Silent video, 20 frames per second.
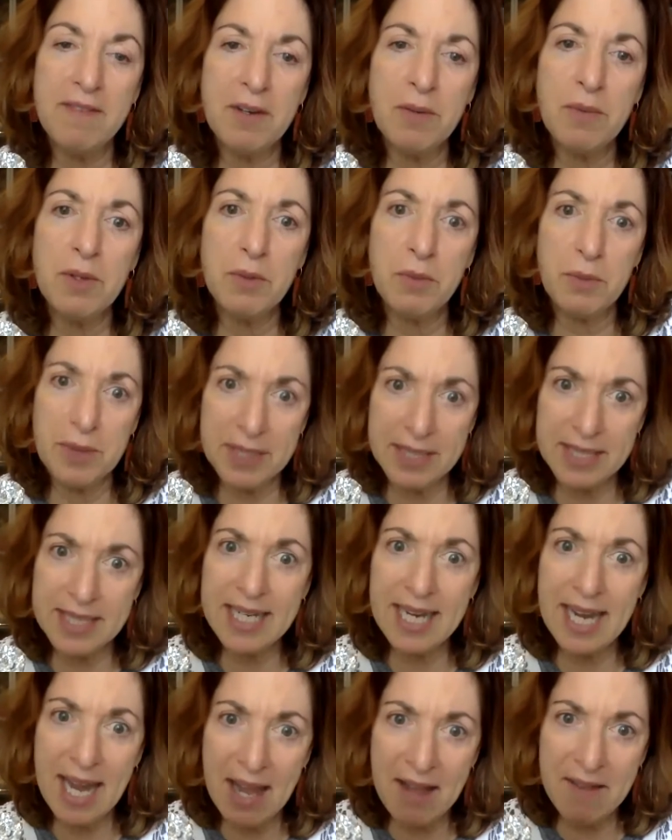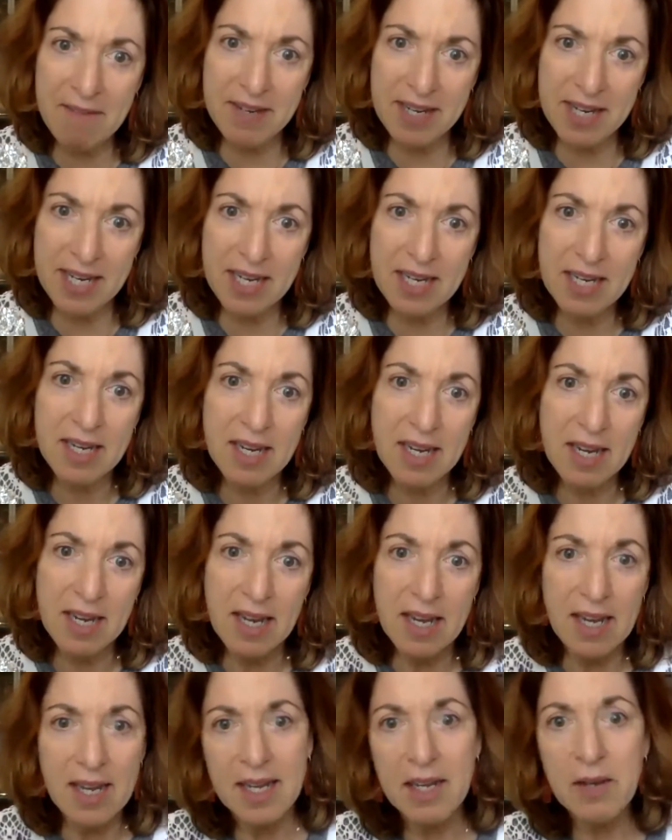it were really heavy,
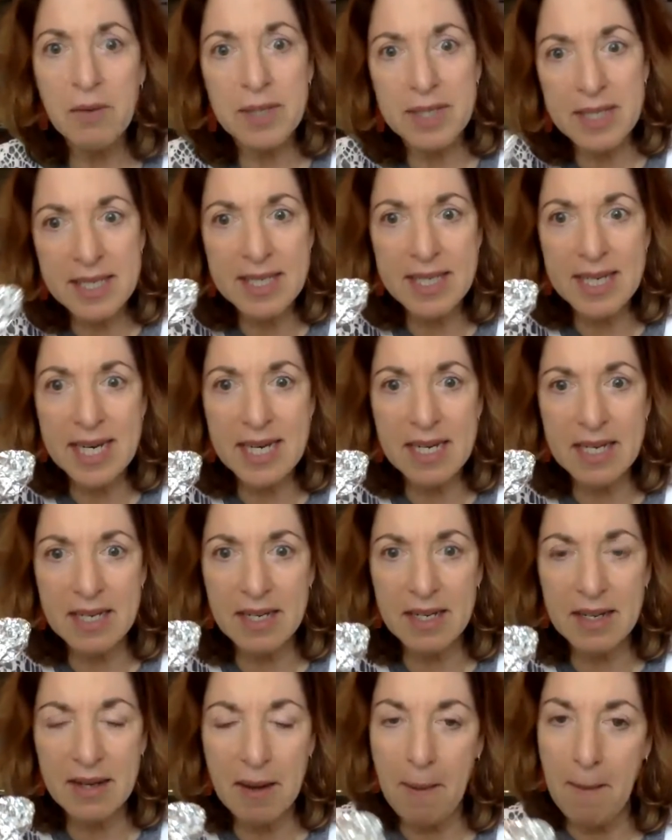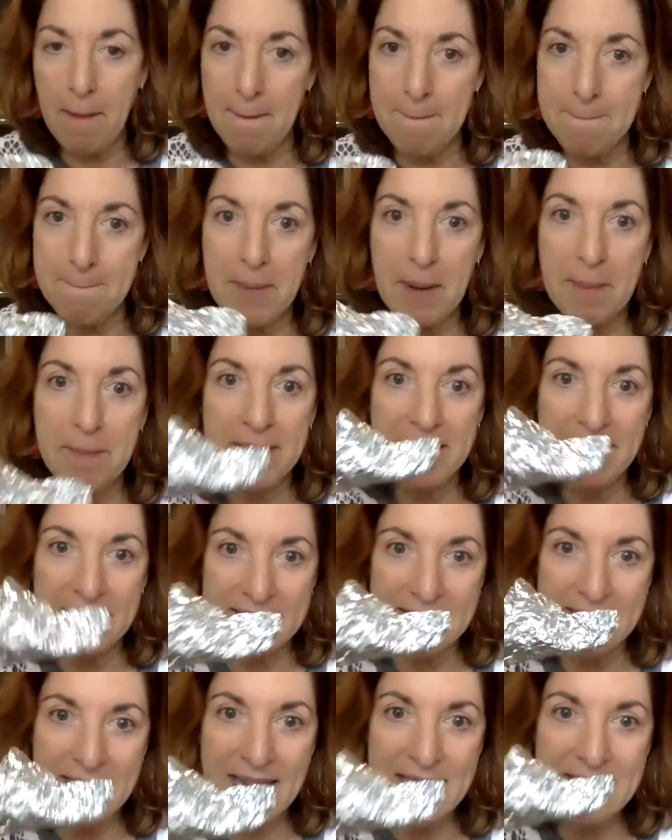it would sink. But
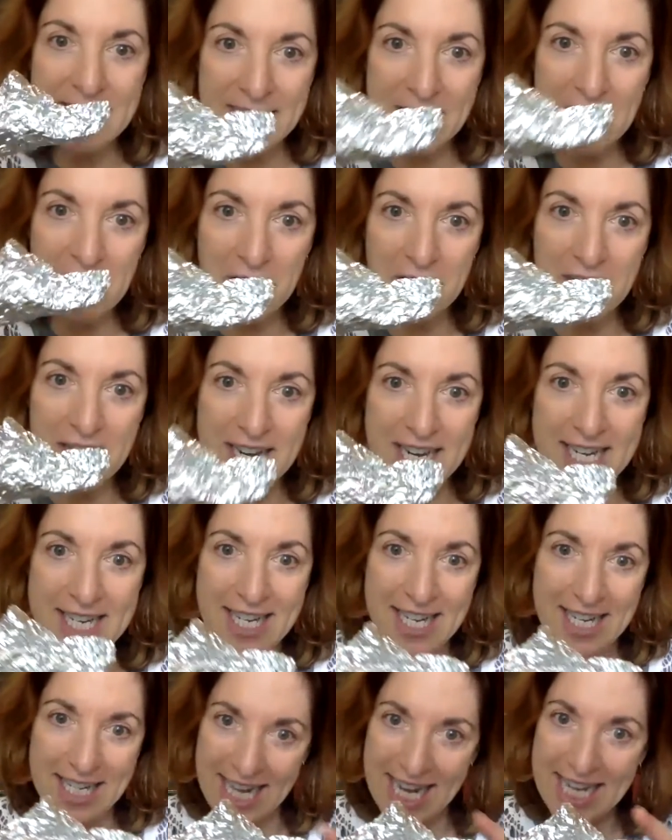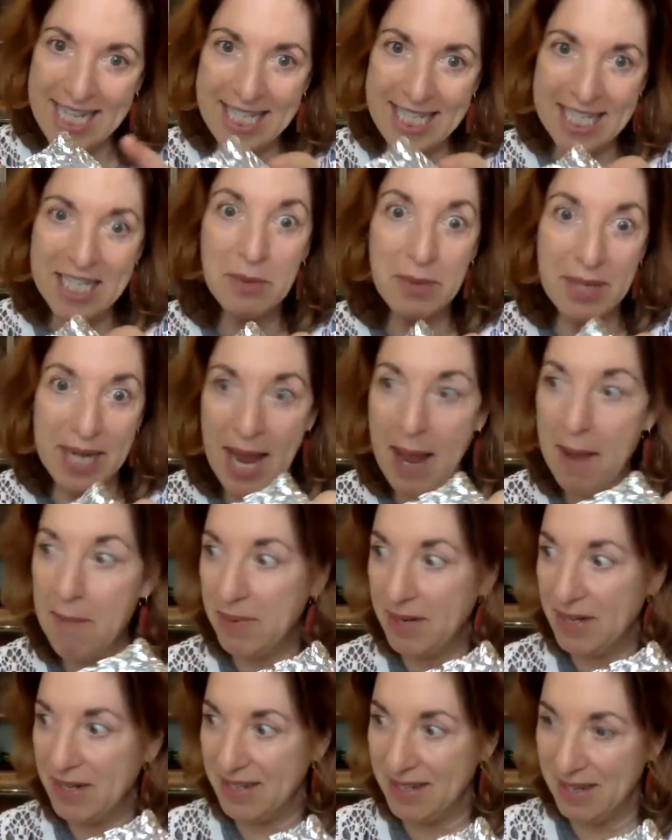because it has air in it, let's see what
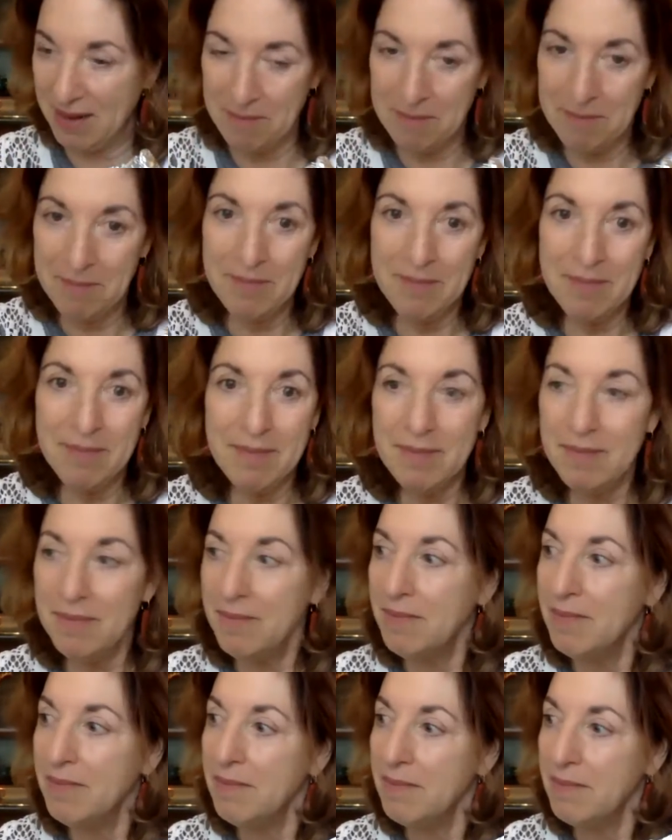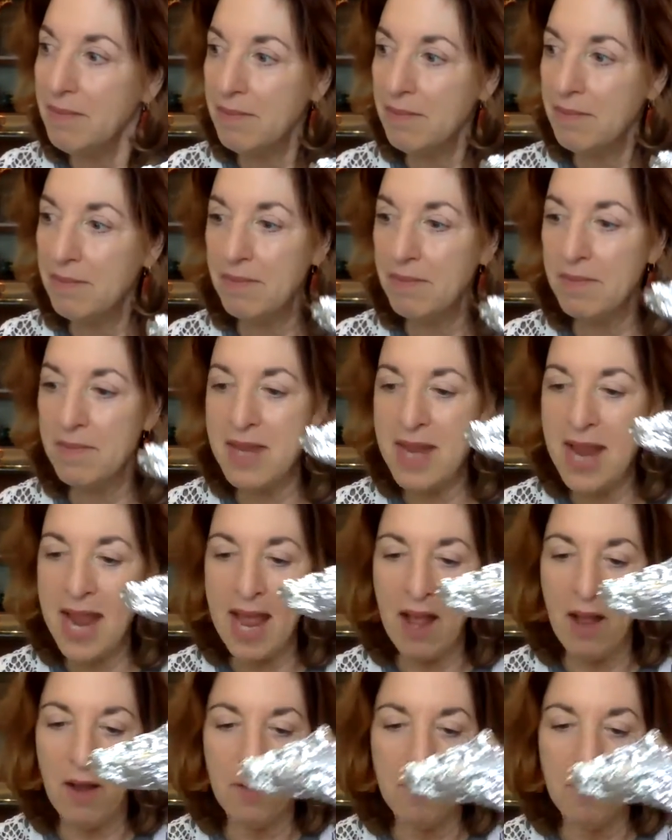happens. Now,
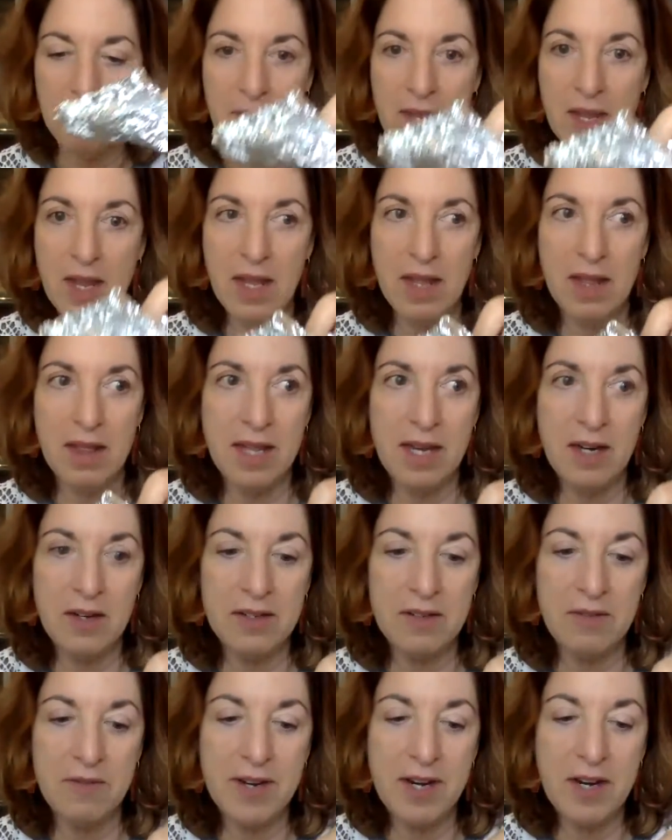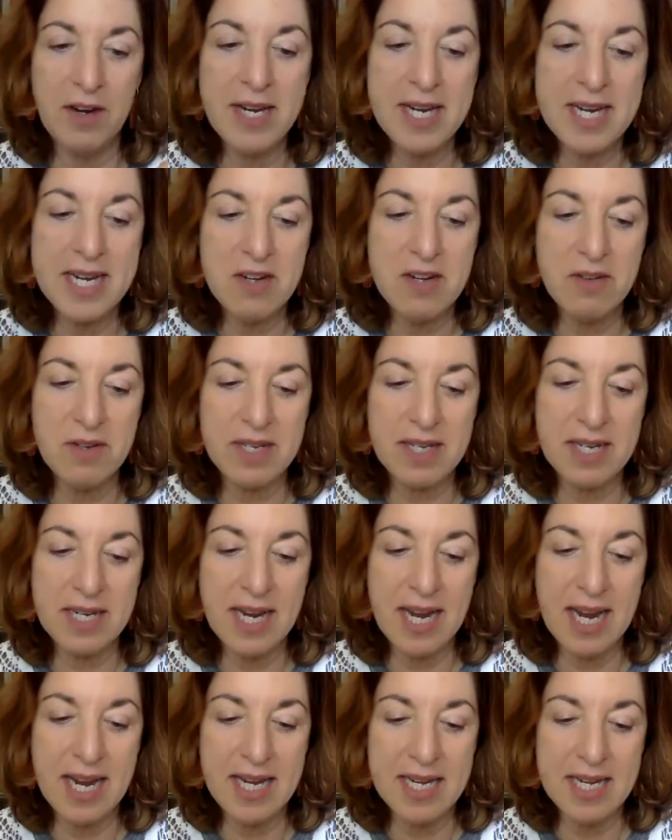there's a very
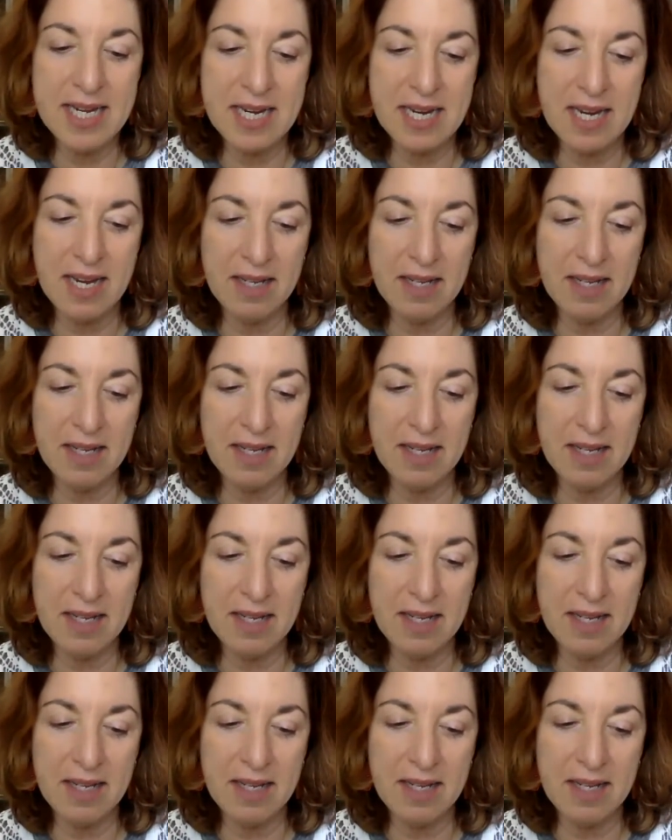interesting idea.